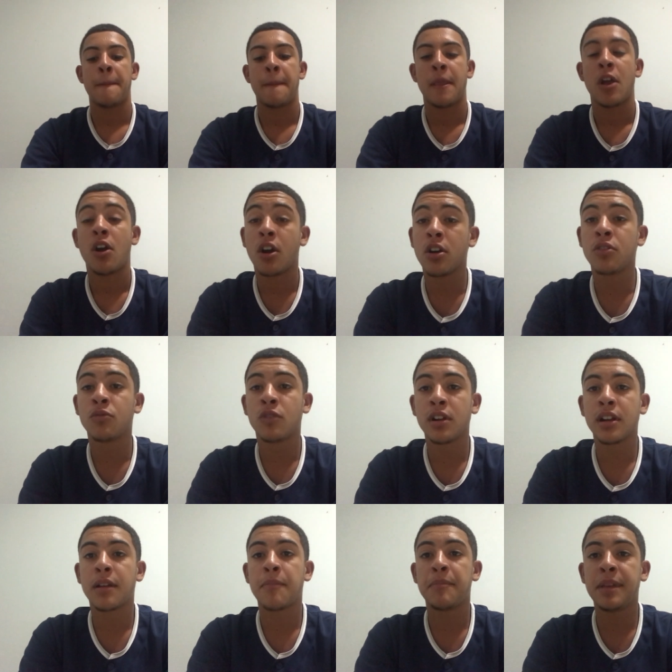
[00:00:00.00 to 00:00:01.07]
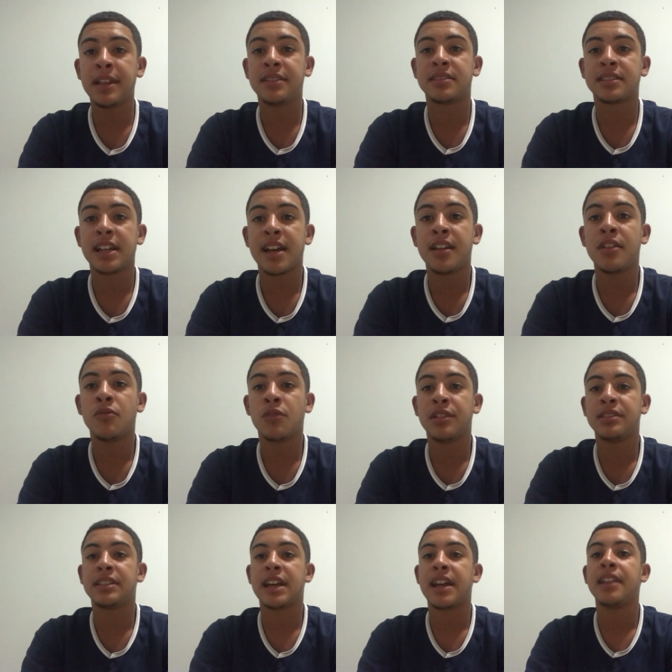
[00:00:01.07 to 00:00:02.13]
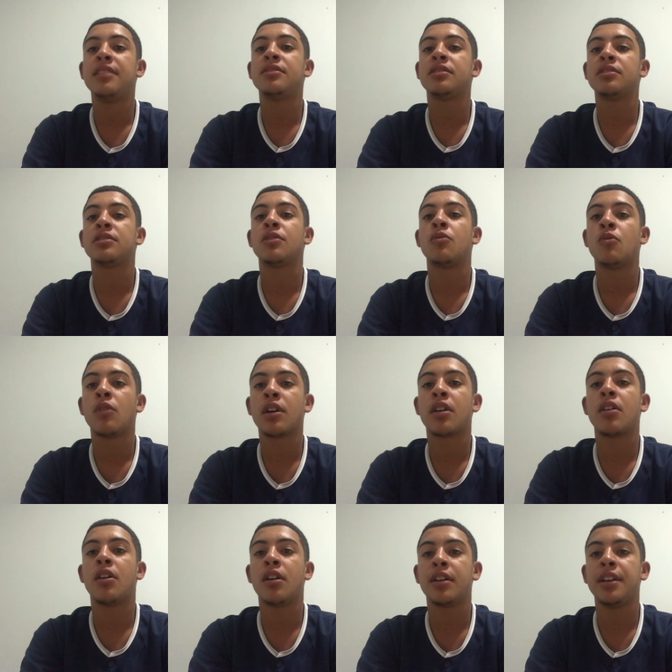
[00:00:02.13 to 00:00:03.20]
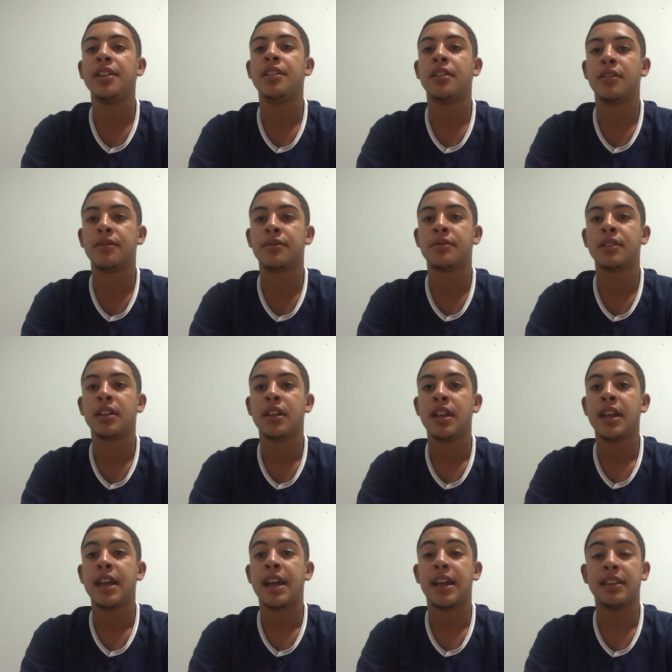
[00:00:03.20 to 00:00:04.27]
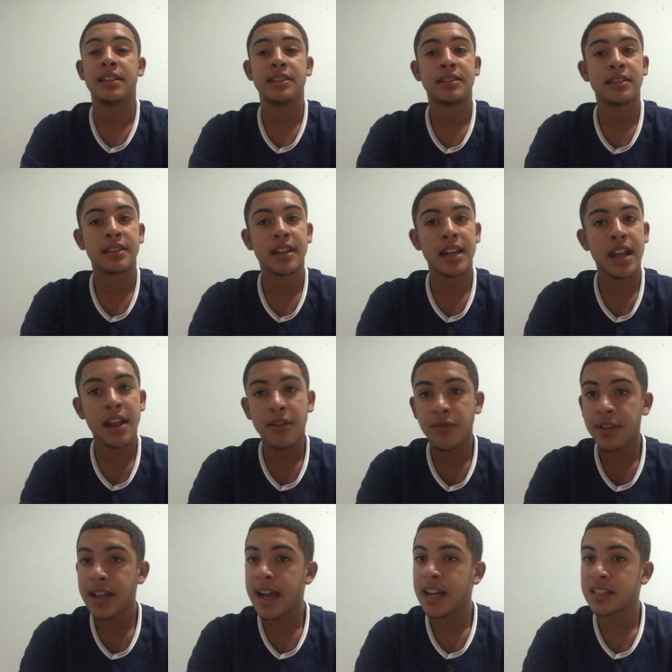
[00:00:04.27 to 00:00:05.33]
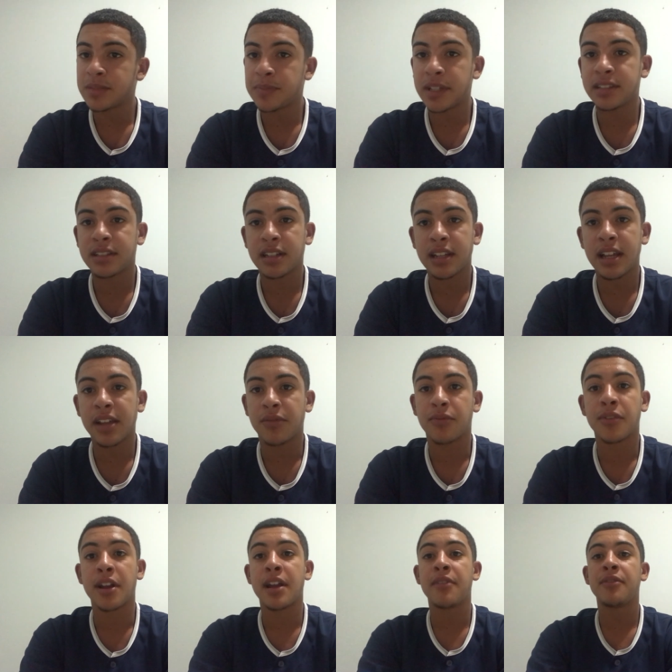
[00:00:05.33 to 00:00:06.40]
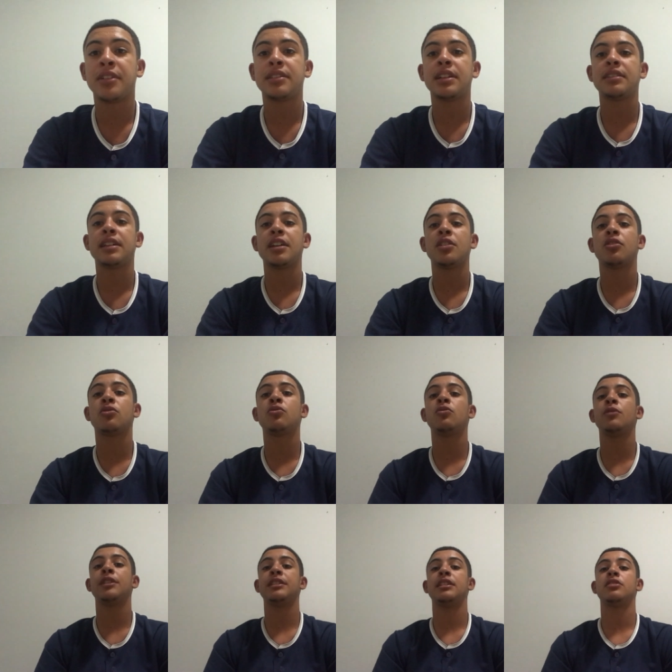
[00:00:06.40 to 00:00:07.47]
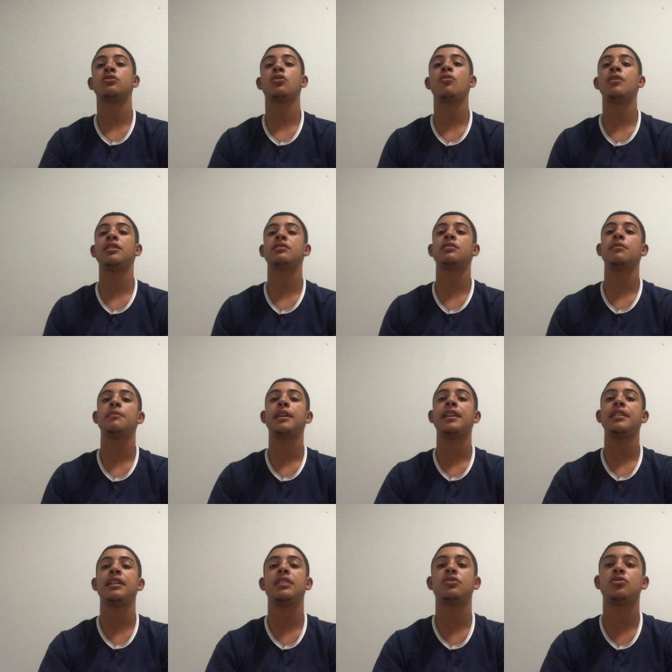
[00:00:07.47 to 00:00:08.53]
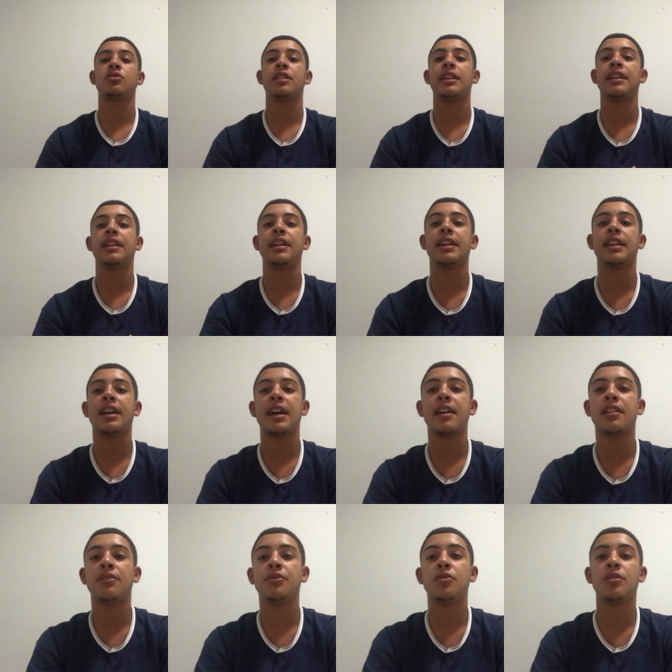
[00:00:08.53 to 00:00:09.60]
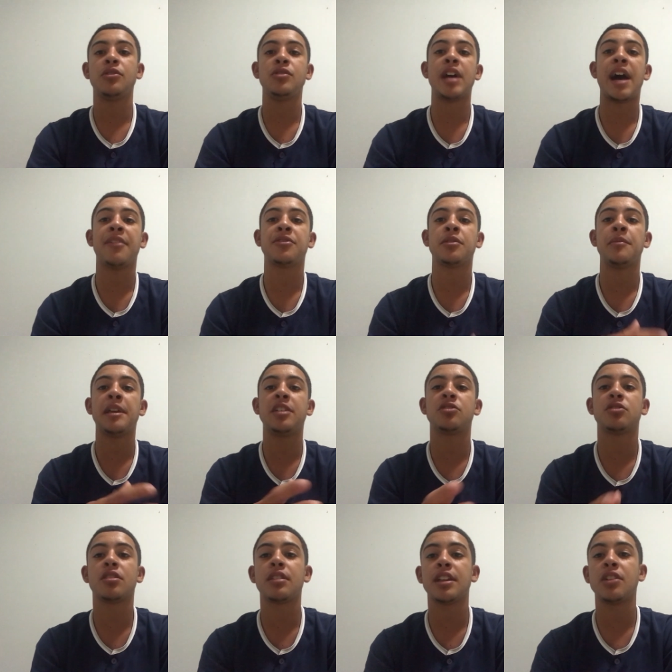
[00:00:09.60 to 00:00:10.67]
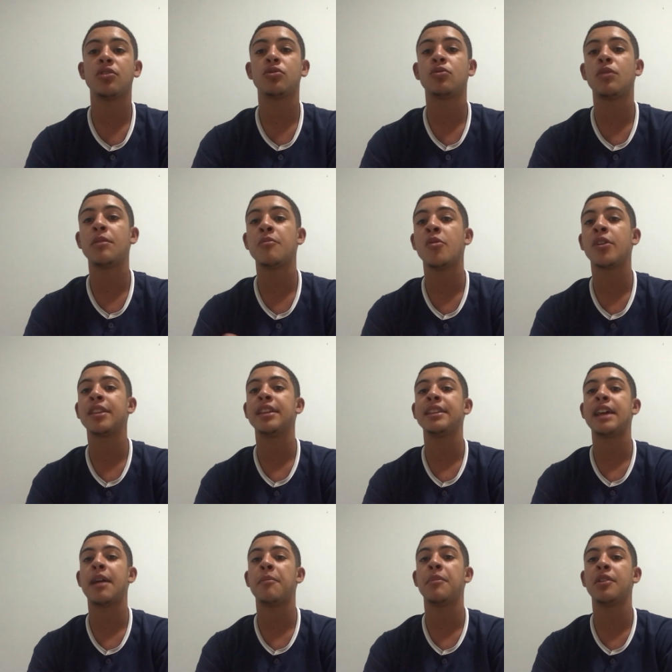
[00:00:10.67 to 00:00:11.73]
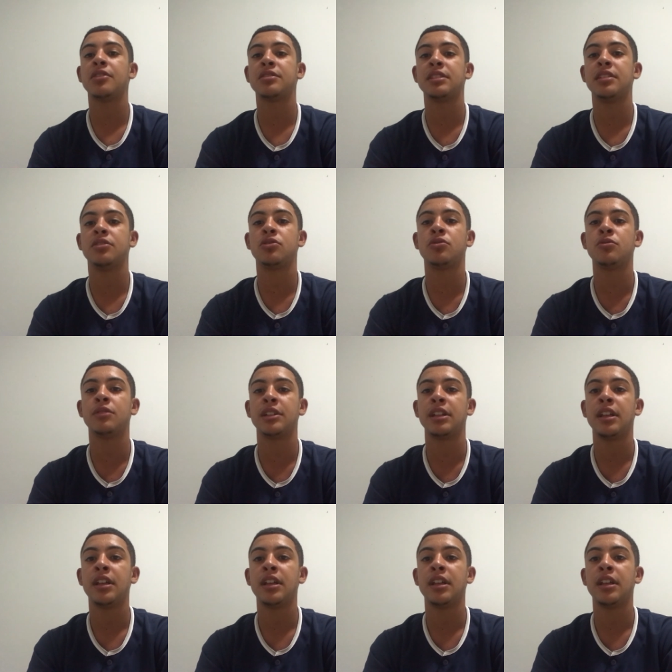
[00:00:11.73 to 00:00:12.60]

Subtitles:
Hard work beats talent when talent doesn't work hard enough. And this is in every aspect in life. For everything that you're doing, there's always somebody that's trying to get ahead of you, and you have to make sure that you're doing more than that person is doing.